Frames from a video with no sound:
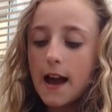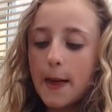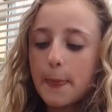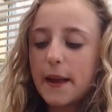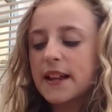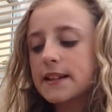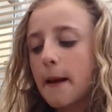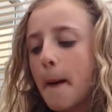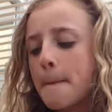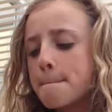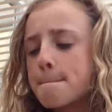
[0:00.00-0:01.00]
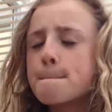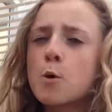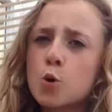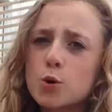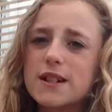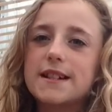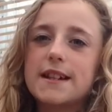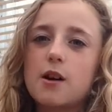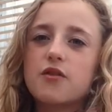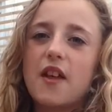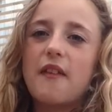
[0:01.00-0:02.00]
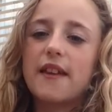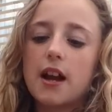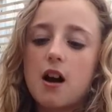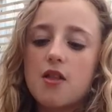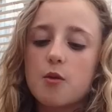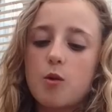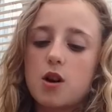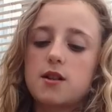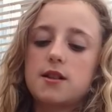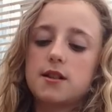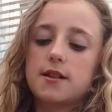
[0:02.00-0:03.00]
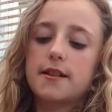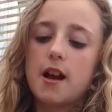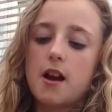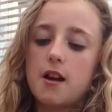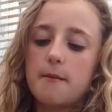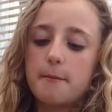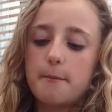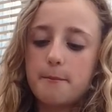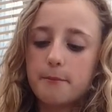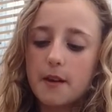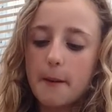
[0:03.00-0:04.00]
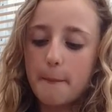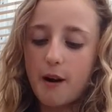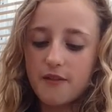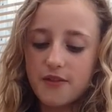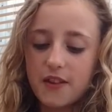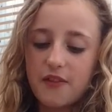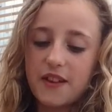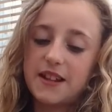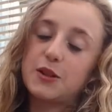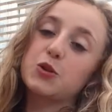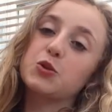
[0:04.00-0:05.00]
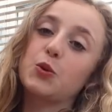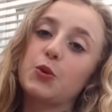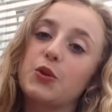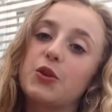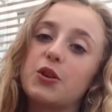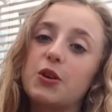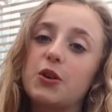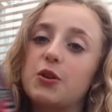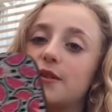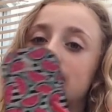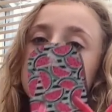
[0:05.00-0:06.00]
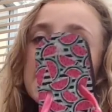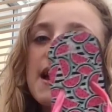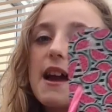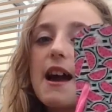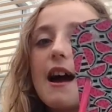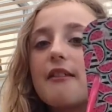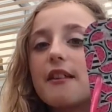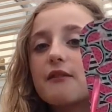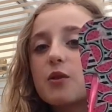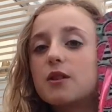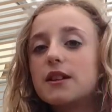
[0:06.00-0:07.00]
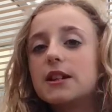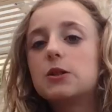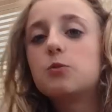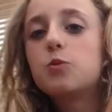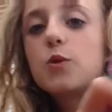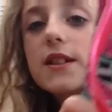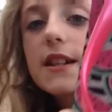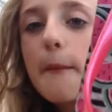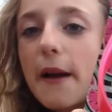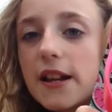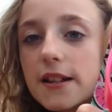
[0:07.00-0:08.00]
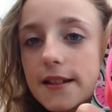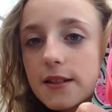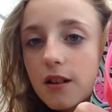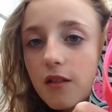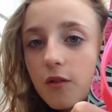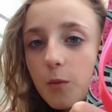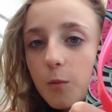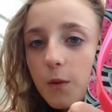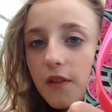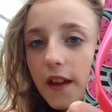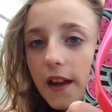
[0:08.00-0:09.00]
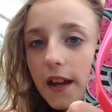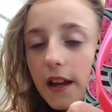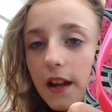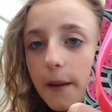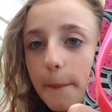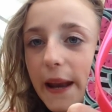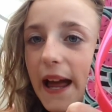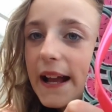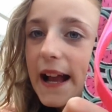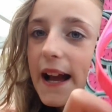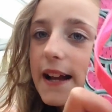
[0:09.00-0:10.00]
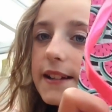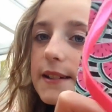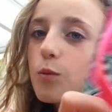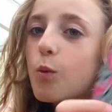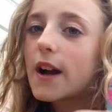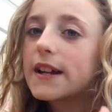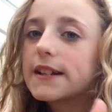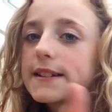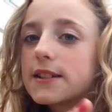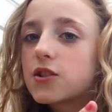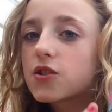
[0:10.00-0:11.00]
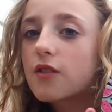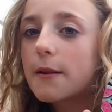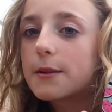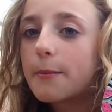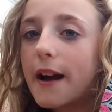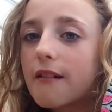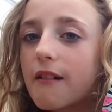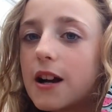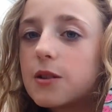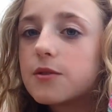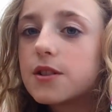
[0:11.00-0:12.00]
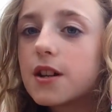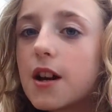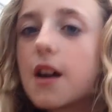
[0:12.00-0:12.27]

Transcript: And these are more detailed than the other ones, um, but these are so cute. And they've got little watermelons on them with a black and white striped background